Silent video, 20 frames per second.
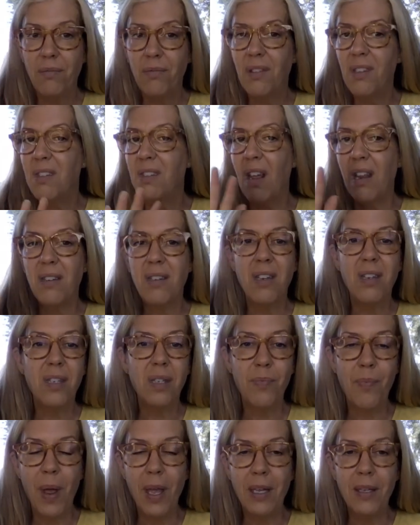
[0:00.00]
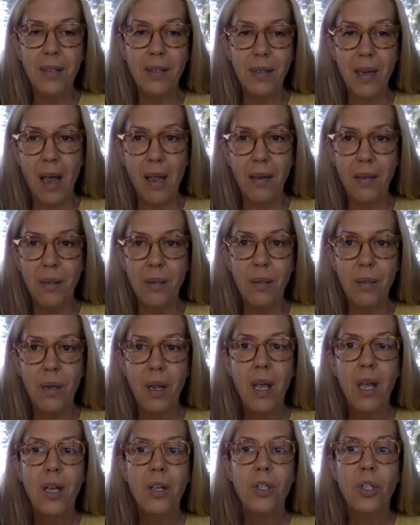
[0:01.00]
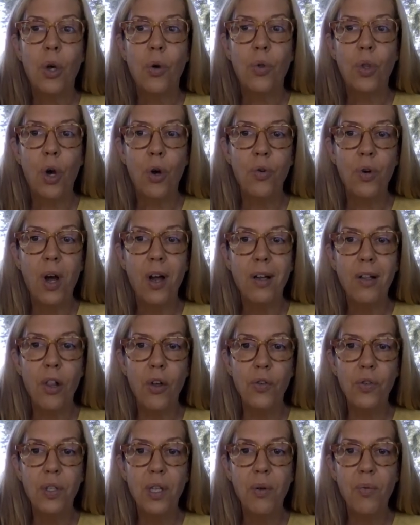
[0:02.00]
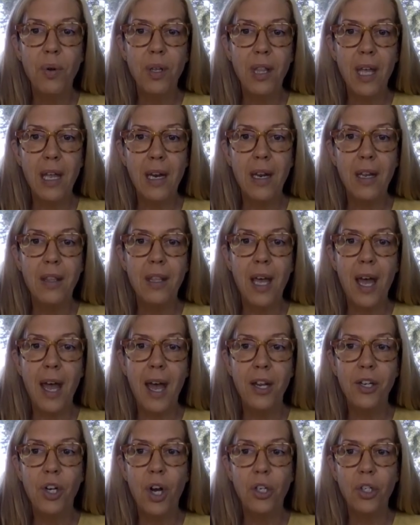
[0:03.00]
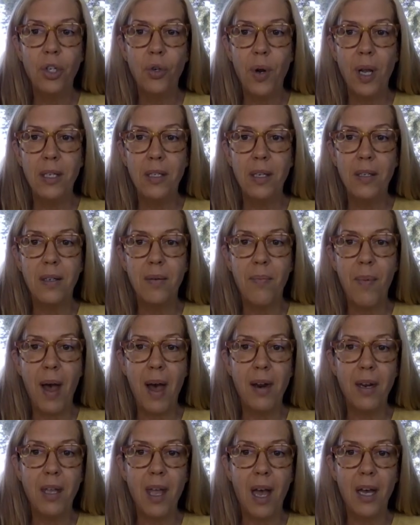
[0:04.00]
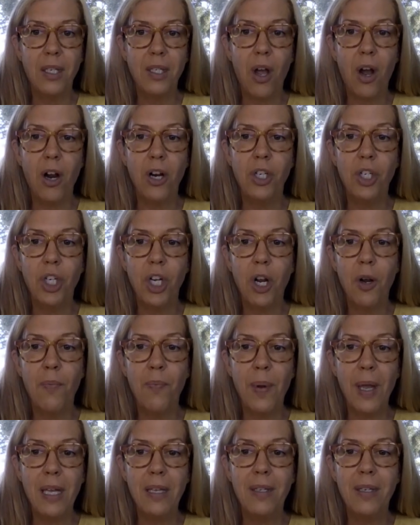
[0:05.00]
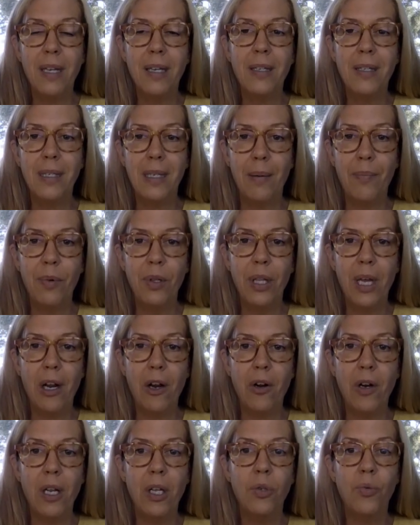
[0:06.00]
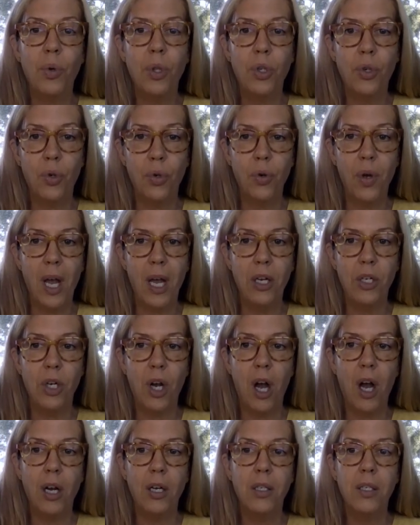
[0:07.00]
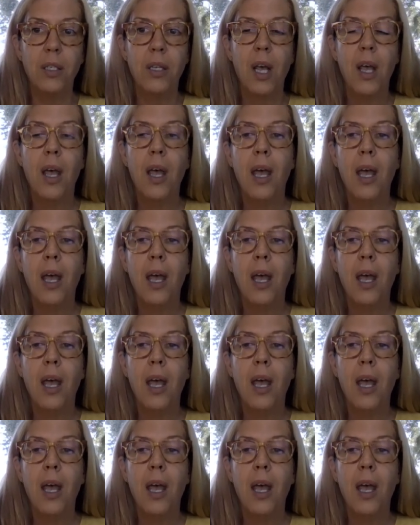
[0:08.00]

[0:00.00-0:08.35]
The sentence makes sense. So though not closely related, the hedgehog tarantas of Madagascar share basic similarities with true hedgehogs,